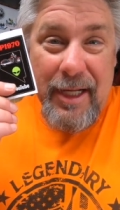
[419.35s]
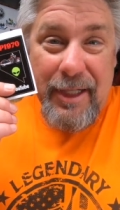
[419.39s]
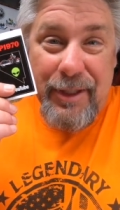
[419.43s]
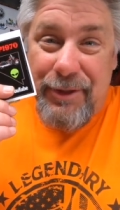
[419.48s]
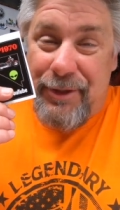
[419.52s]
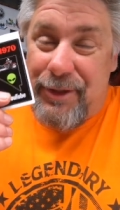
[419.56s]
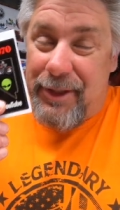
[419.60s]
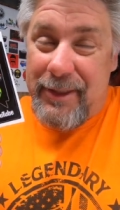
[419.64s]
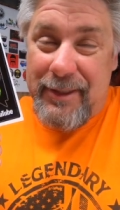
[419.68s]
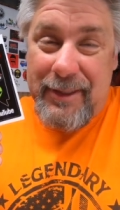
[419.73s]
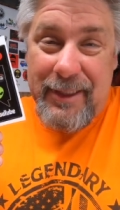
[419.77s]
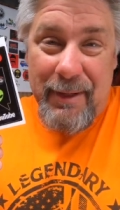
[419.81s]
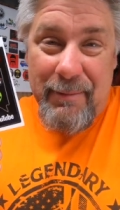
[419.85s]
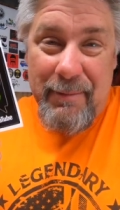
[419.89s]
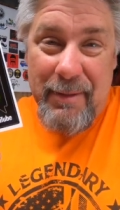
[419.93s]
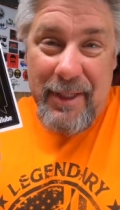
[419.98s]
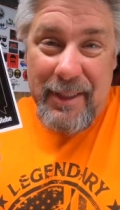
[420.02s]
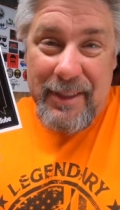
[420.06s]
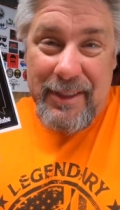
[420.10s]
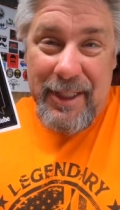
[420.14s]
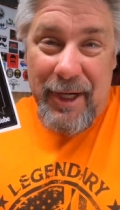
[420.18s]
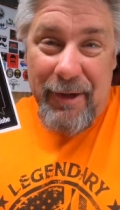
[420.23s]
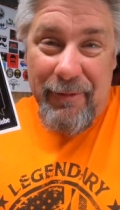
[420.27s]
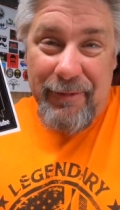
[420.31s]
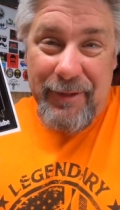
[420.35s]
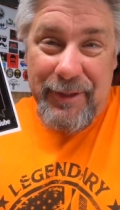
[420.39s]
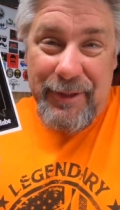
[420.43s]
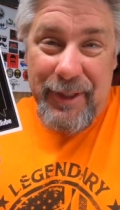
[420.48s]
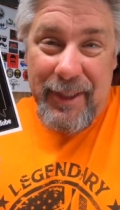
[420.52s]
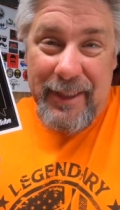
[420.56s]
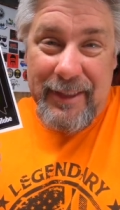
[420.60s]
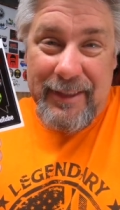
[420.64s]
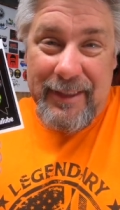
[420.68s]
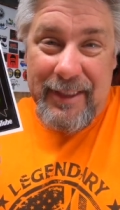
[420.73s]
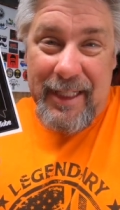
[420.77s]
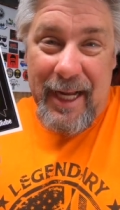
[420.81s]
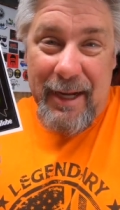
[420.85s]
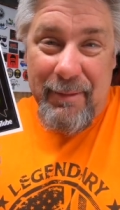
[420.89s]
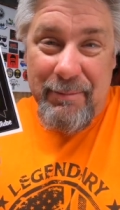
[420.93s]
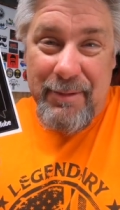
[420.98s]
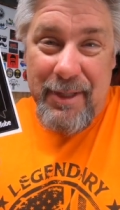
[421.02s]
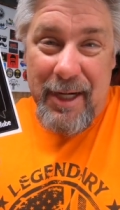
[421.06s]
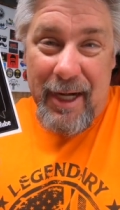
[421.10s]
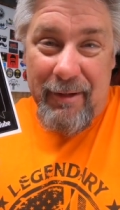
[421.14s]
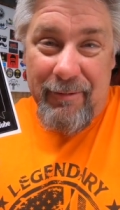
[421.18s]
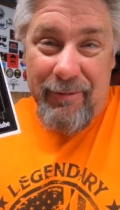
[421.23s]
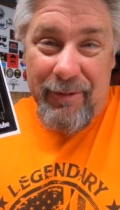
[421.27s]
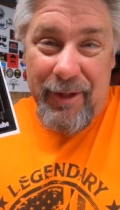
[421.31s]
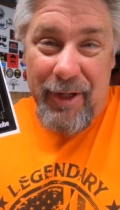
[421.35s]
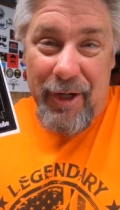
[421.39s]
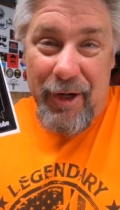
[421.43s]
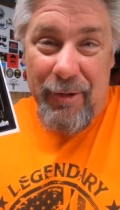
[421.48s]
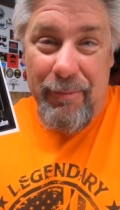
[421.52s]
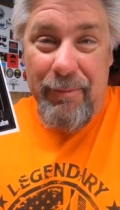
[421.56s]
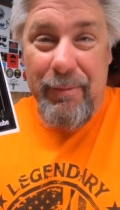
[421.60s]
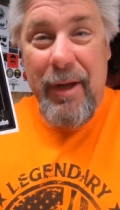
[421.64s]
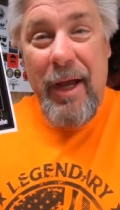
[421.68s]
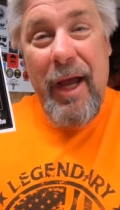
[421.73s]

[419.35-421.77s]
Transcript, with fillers: just send me a self-addressed stamped envelope